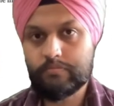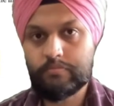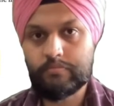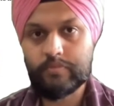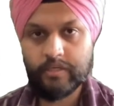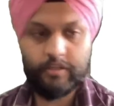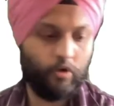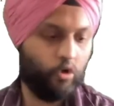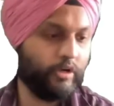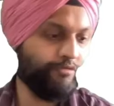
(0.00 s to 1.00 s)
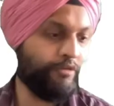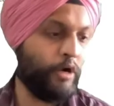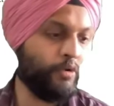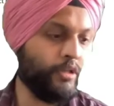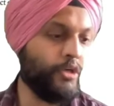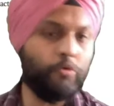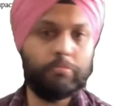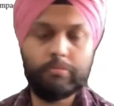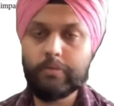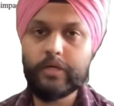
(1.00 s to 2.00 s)
it is already found in the
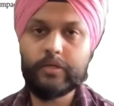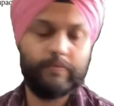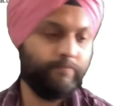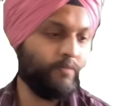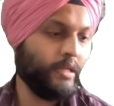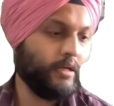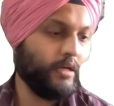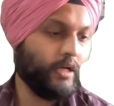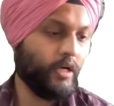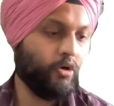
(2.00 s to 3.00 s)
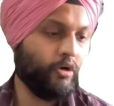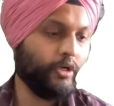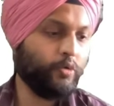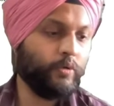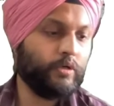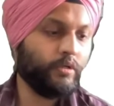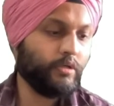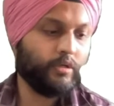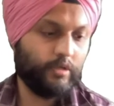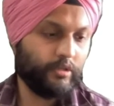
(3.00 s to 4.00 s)
human blood, according to a
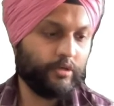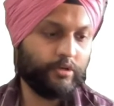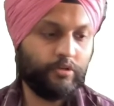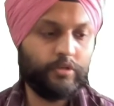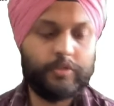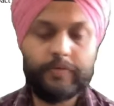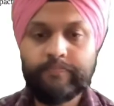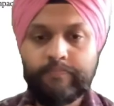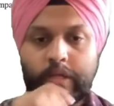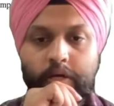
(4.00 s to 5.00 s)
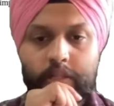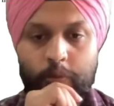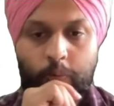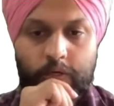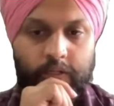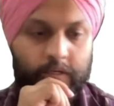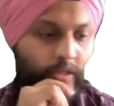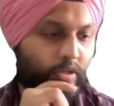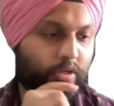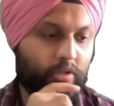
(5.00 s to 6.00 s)
recent research. Now, what are the
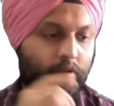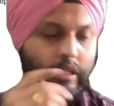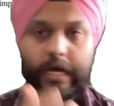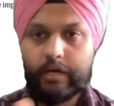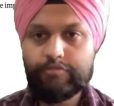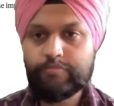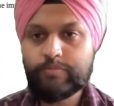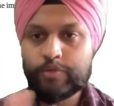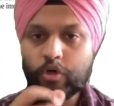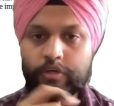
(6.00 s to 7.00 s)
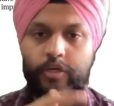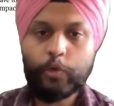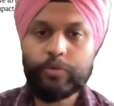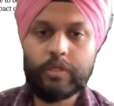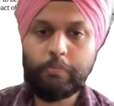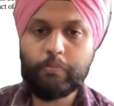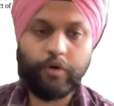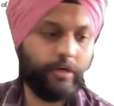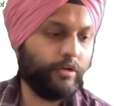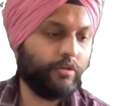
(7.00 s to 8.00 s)
concerns? I have jotted down some
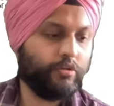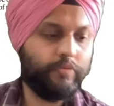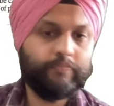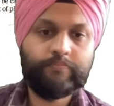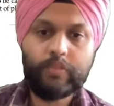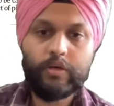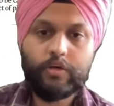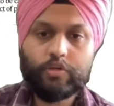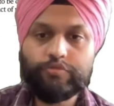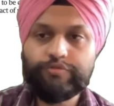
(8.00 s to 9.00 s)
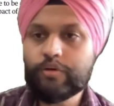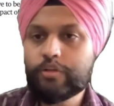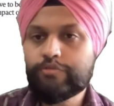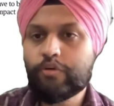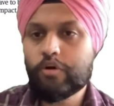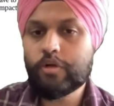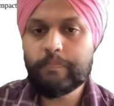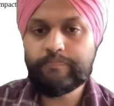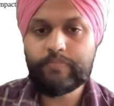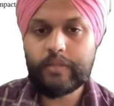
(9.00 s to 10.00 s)
points. So first of
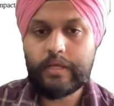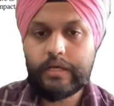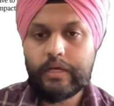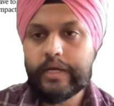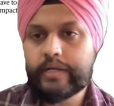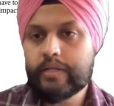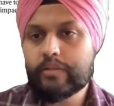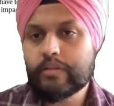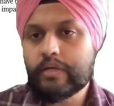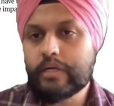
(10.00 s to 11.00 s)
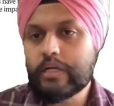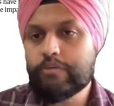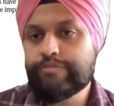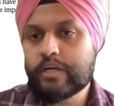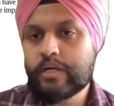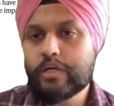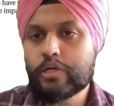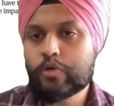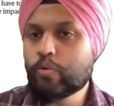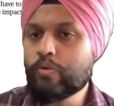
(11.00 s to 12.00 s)
all, it is
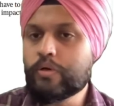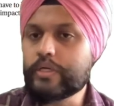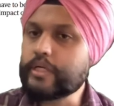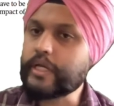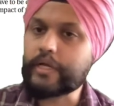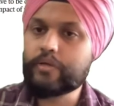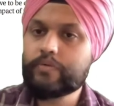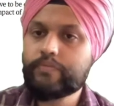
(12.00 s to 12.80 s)
difficult to detect,